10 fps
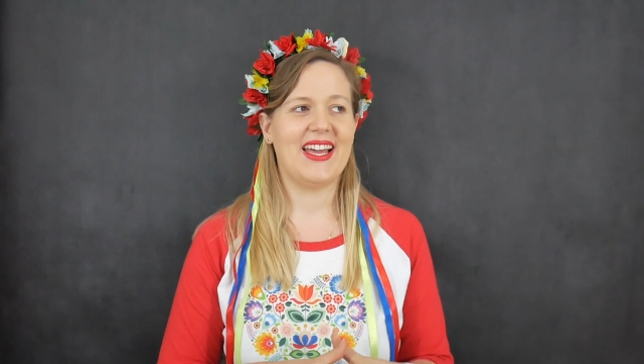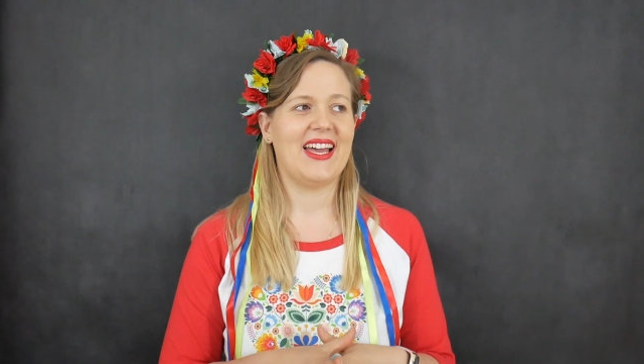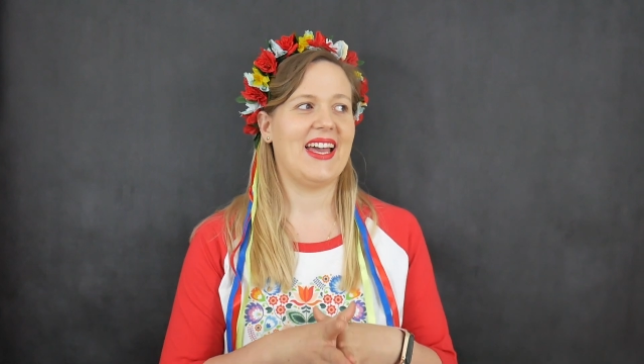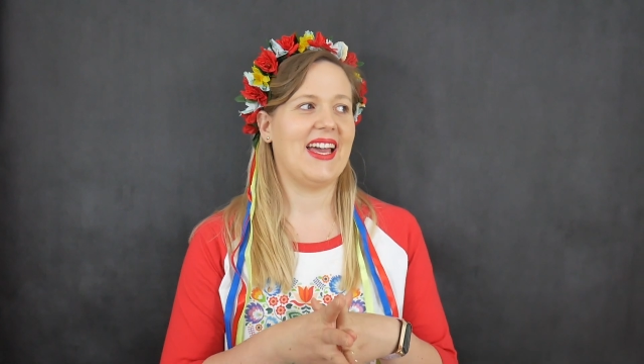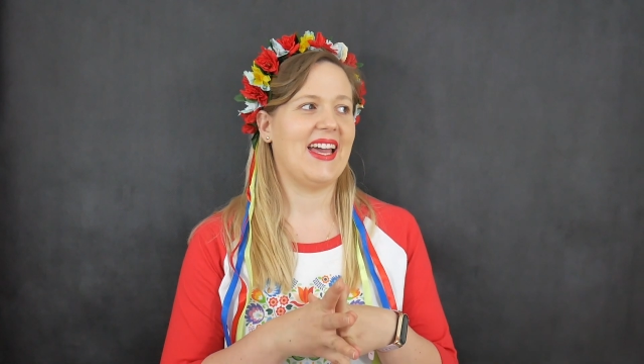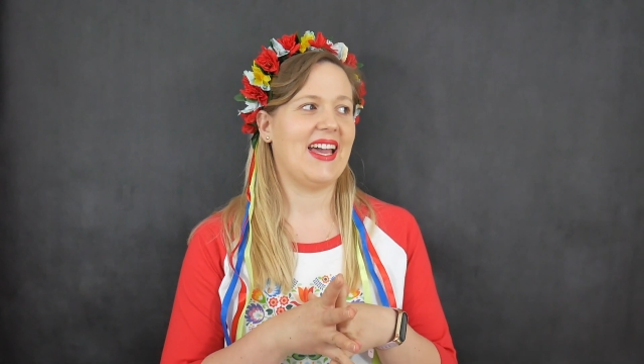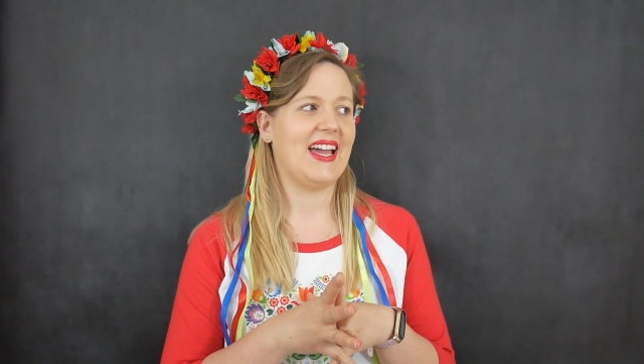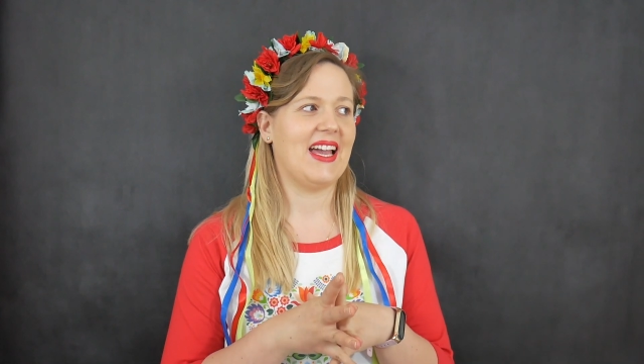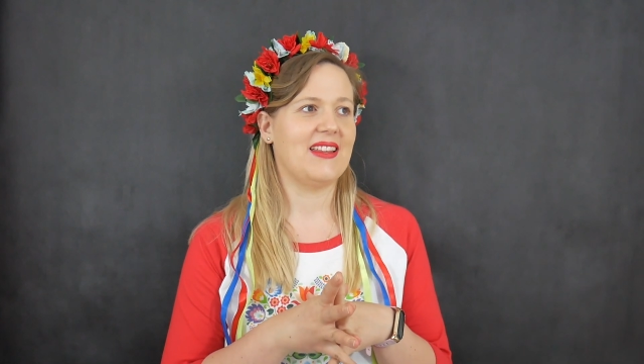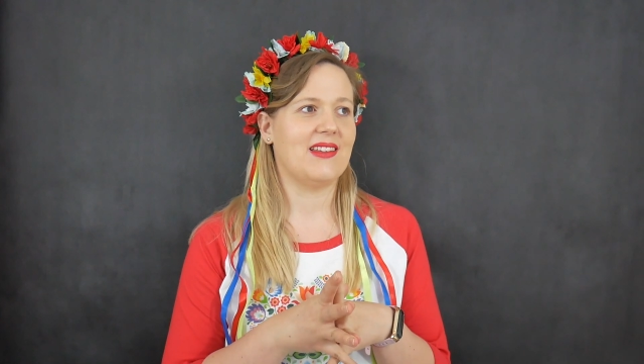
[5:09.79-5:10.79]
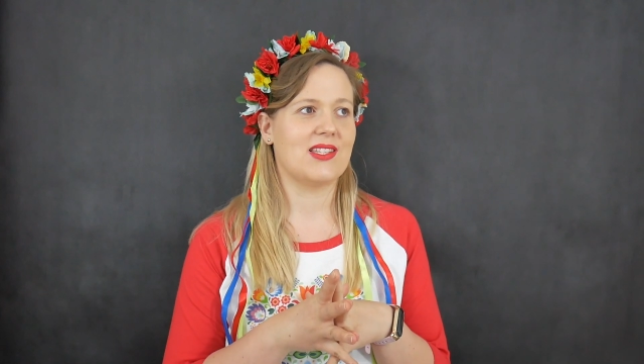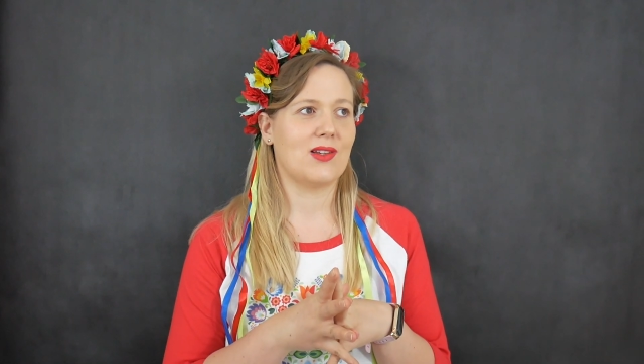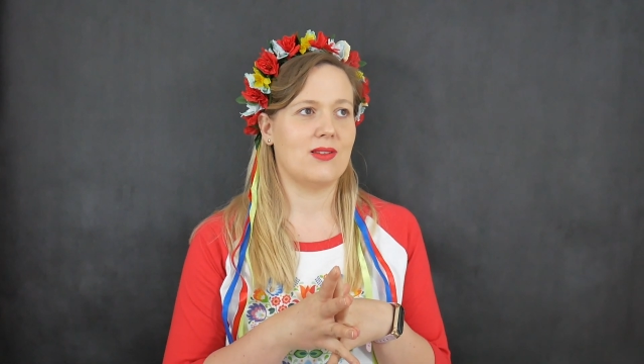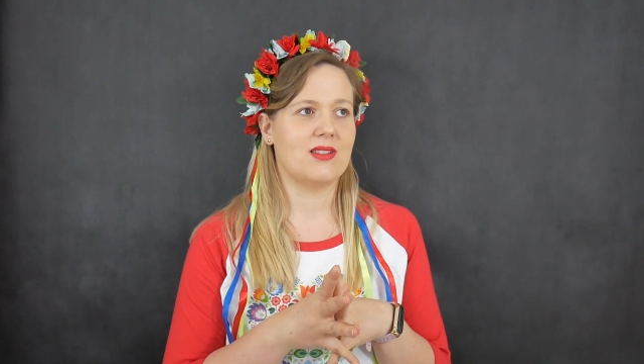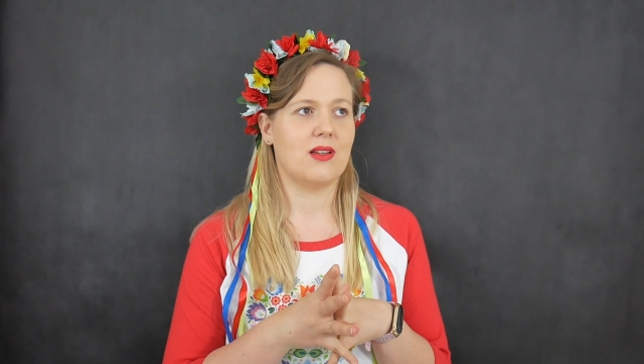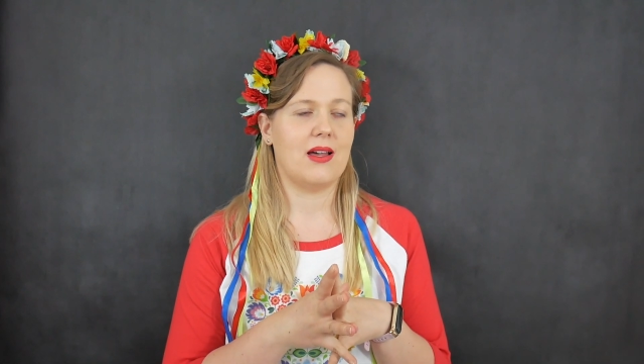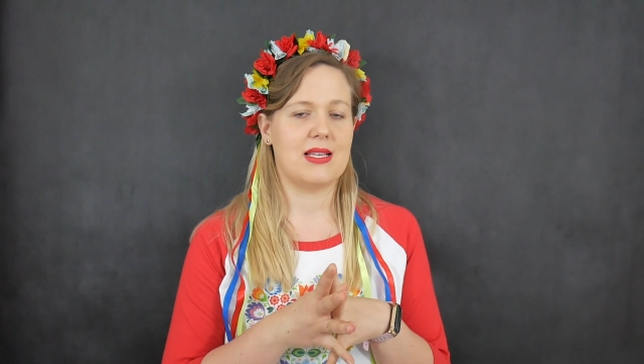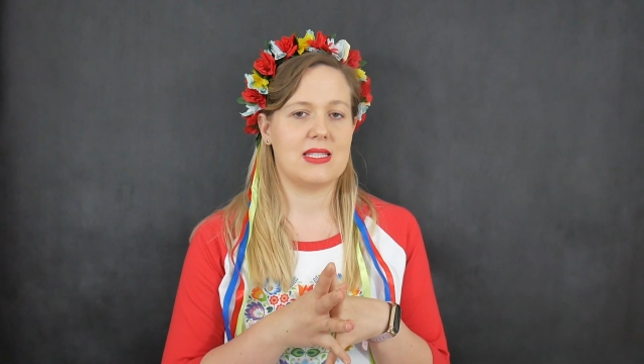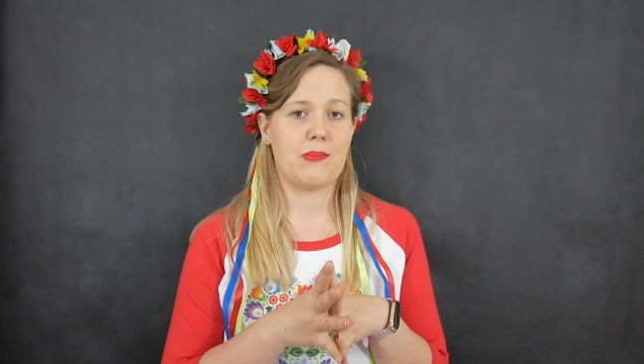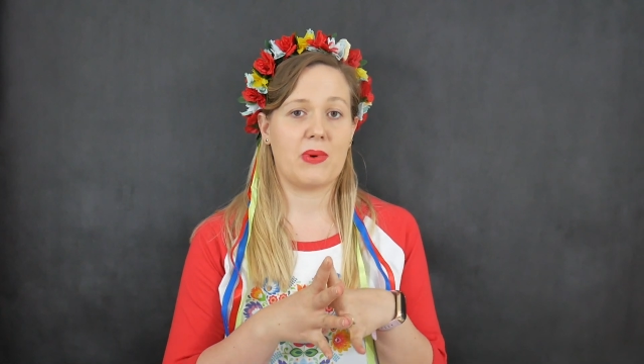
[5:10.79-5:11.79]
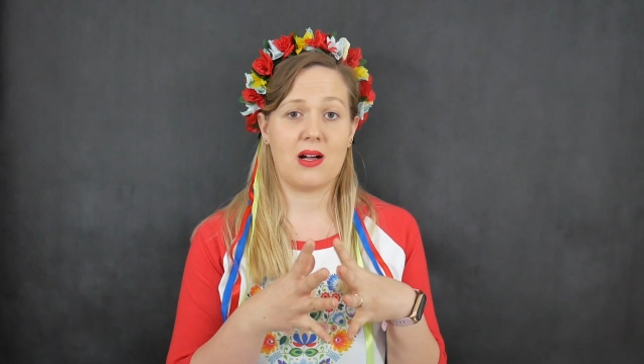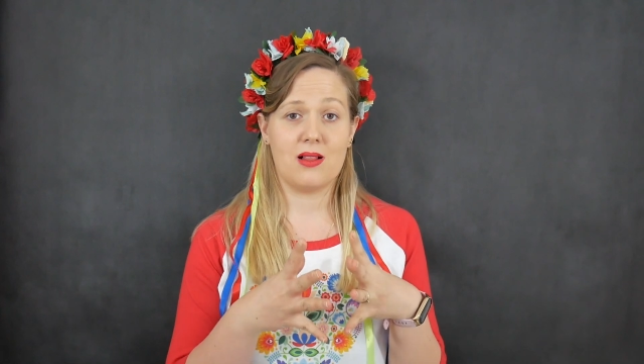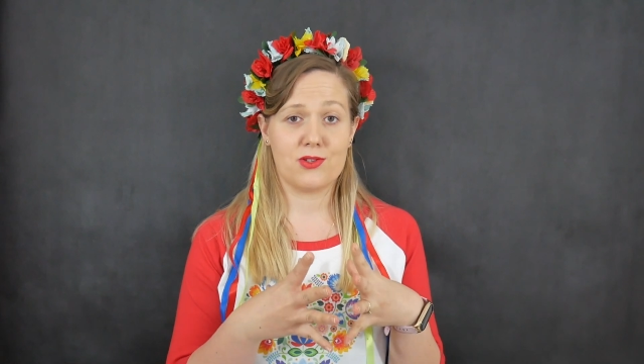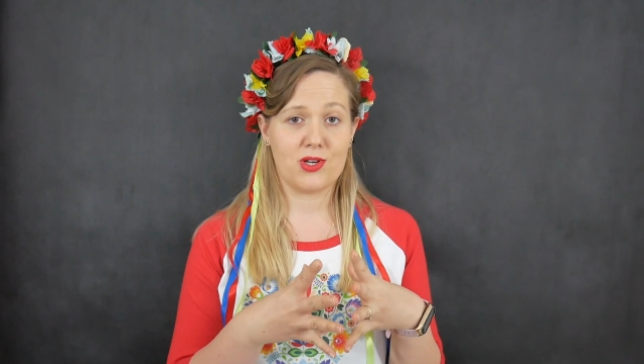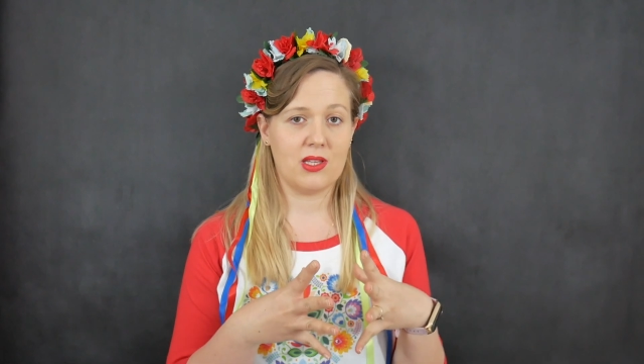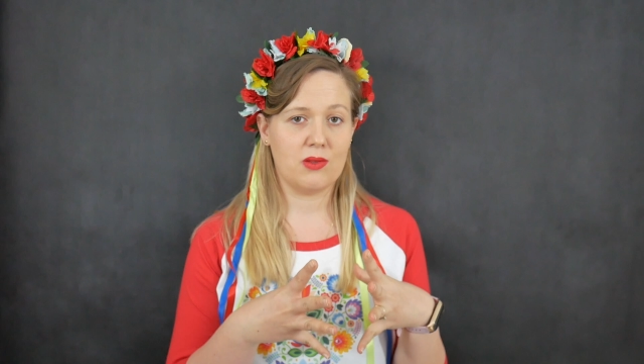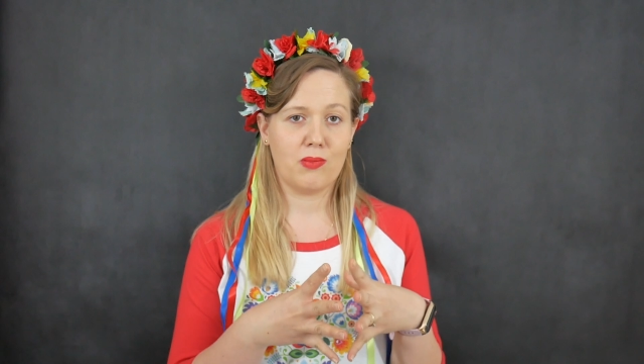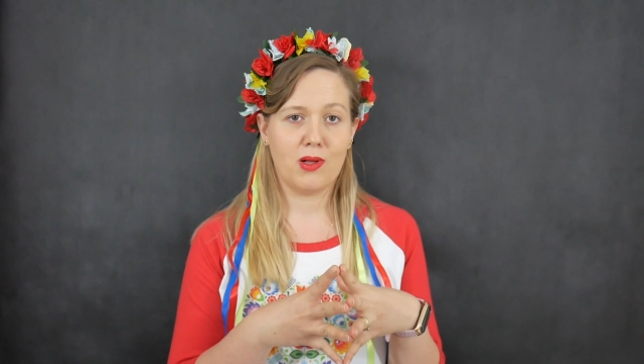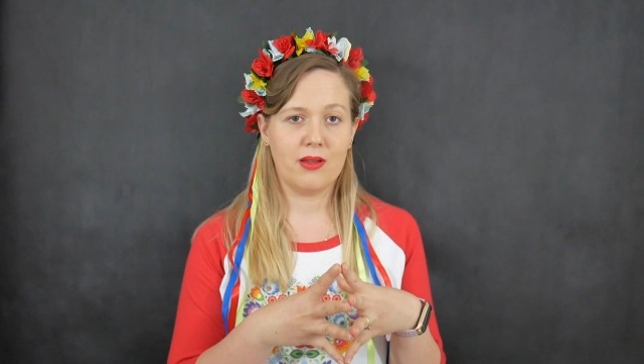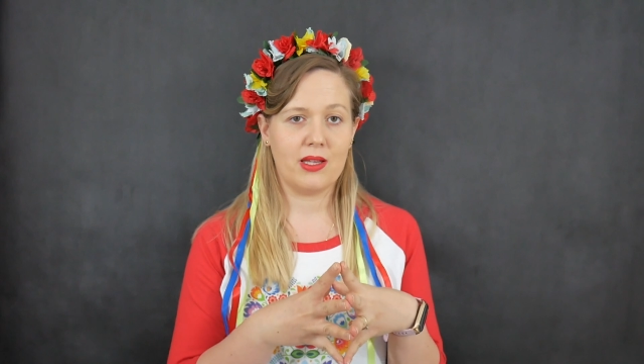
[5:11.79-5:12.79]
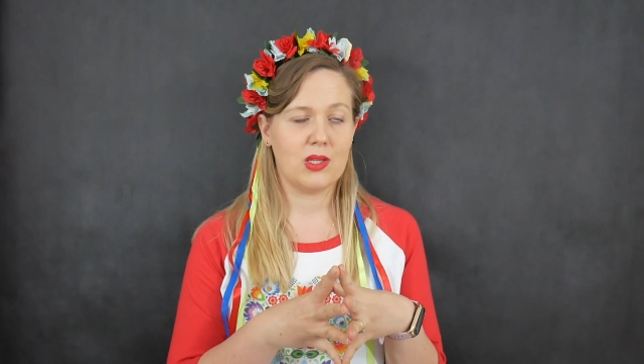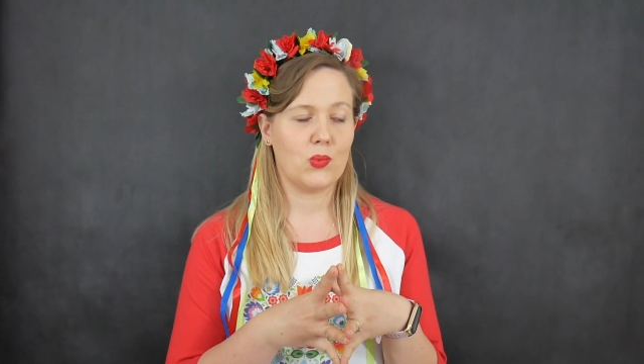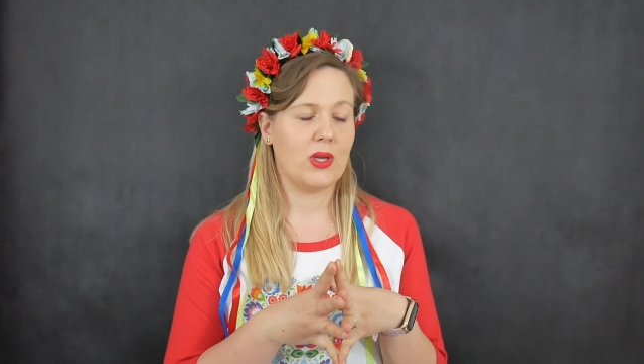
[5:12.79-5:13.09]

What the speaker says: And it's also a subculture in Poland.